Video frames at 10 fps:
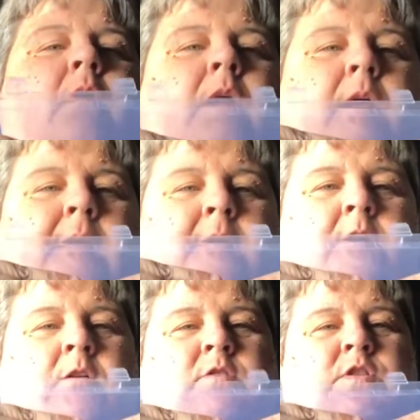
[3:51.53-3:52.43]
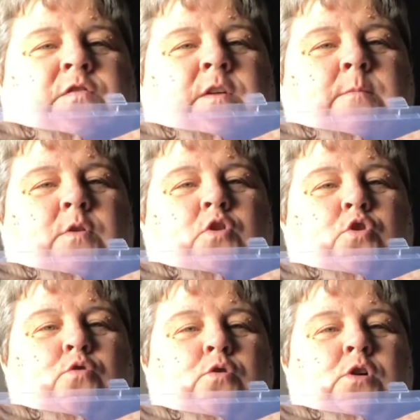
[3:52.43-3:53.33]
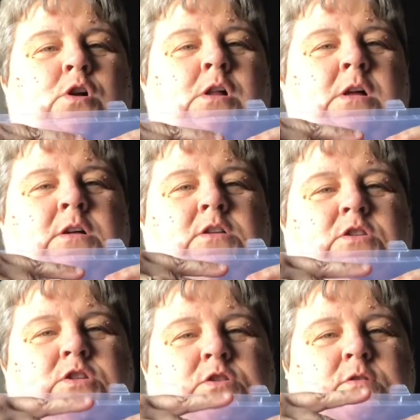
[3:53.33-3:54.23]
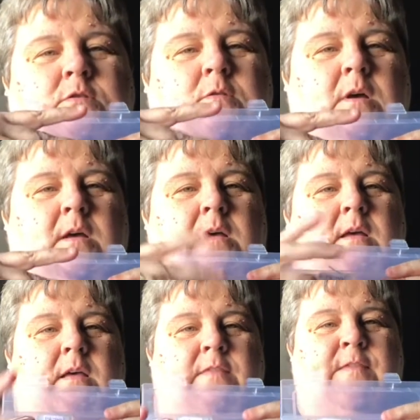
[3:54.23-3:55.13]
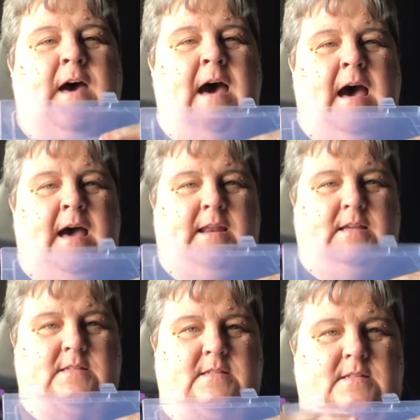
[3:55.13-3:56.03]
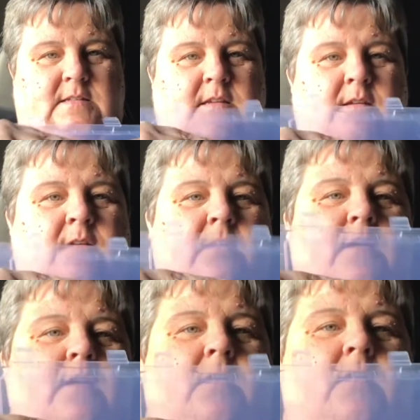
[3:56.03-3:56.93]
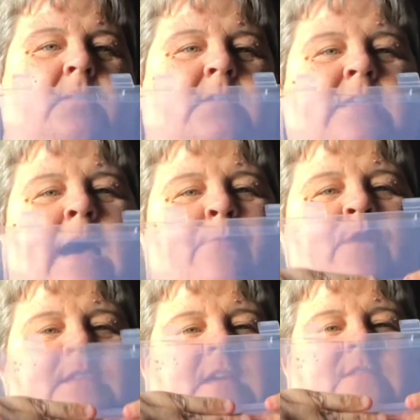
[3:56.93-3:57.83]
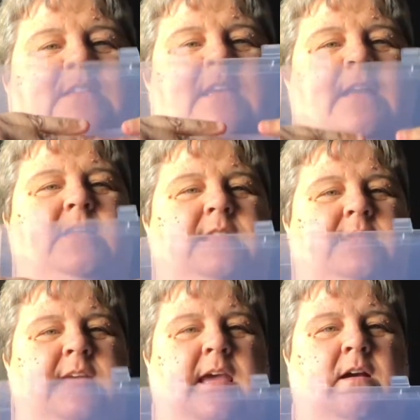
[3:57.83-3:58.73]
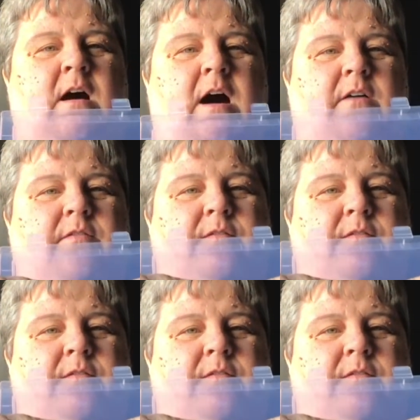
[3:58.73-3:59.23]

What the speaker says: it goes from cool to the hottest. The top ones I've decided to take off.